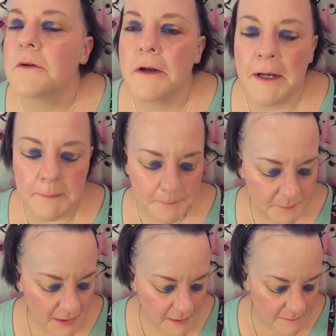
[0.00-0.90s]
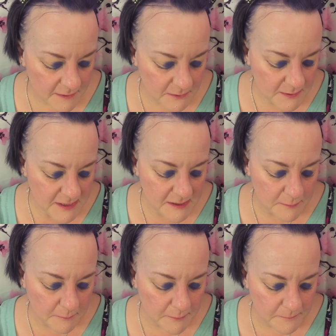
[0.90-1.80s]
Okay. Then I went into the
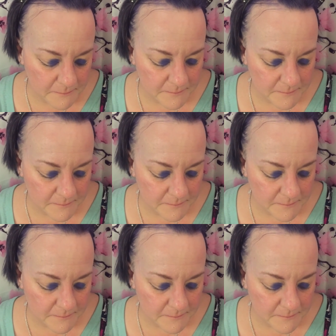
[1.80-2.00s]
purple.